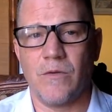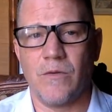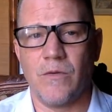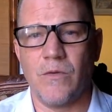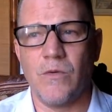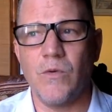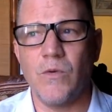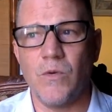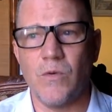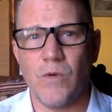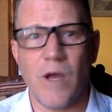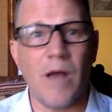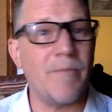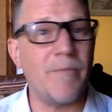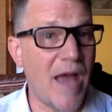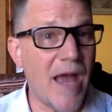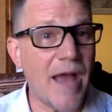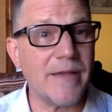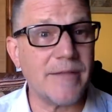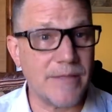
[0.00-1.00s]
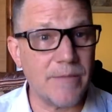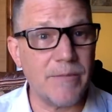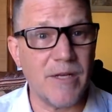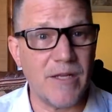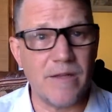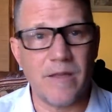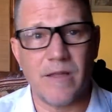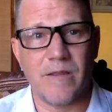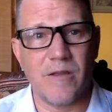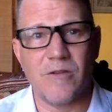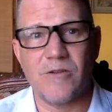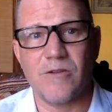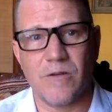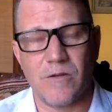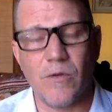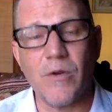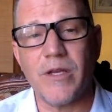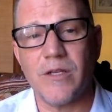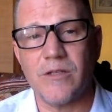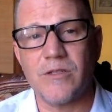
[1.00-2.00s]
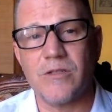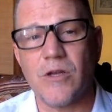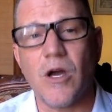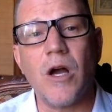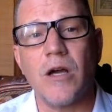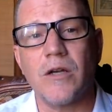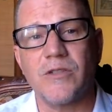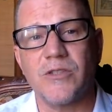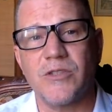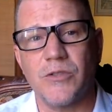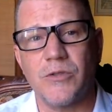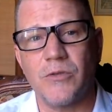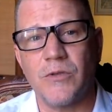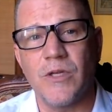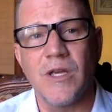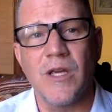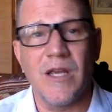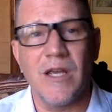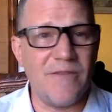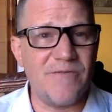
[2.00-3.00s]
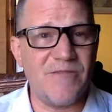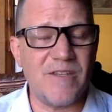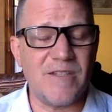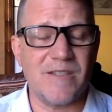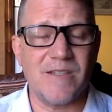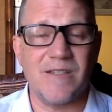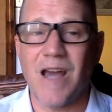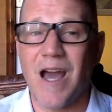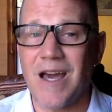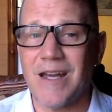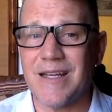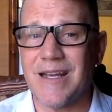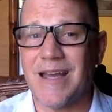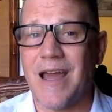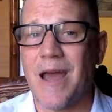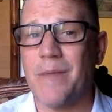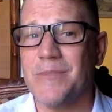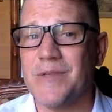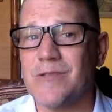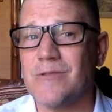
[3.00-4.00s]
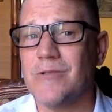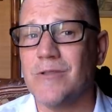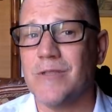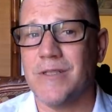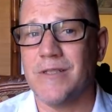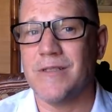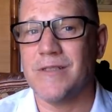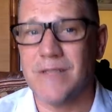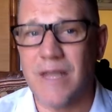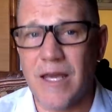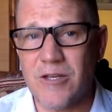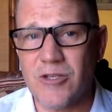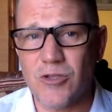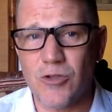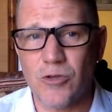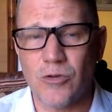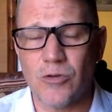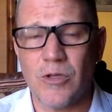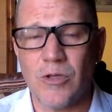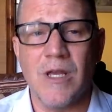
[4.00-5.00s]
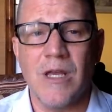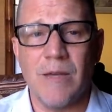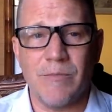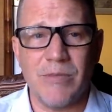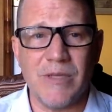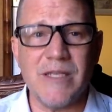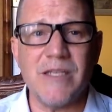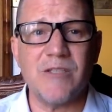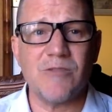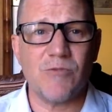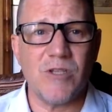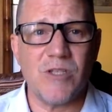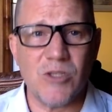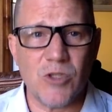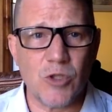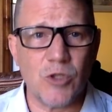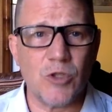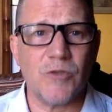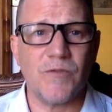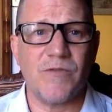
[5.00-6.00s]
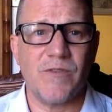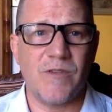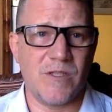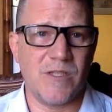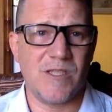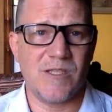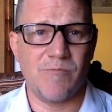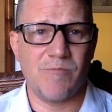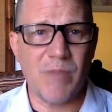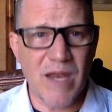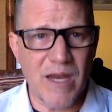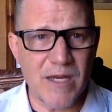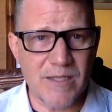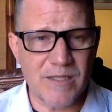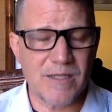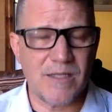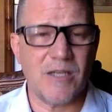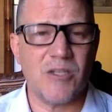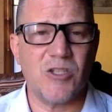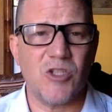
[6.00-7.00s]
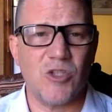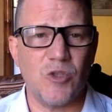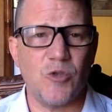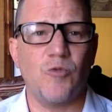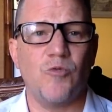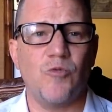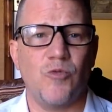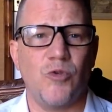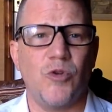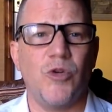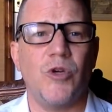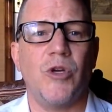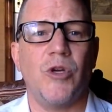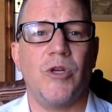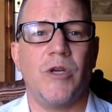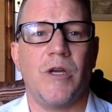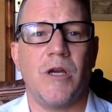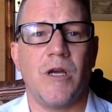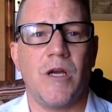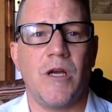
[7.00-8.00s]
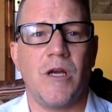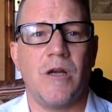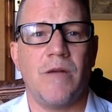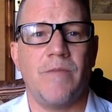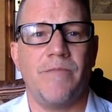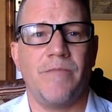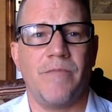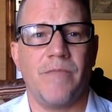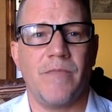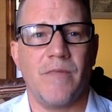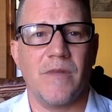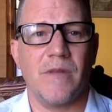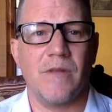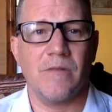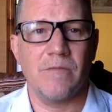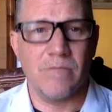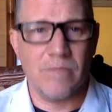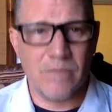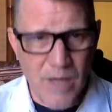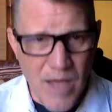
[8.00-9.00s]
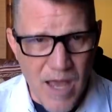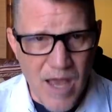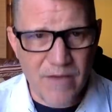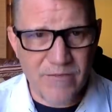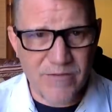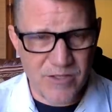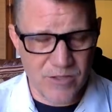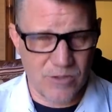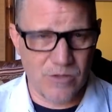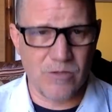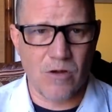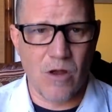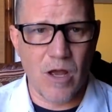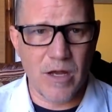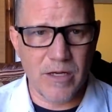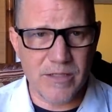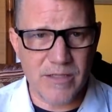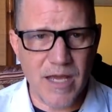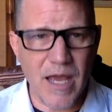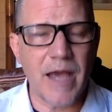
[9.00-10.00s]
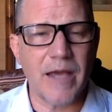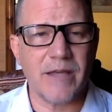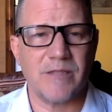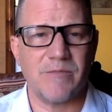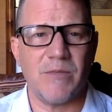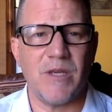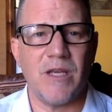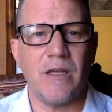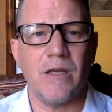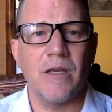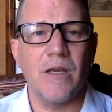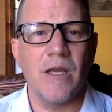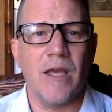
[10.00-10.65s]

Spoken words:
who has somebody that they're going to talk to, if it's not absolutely essential, please reserve the space that you would have to contact me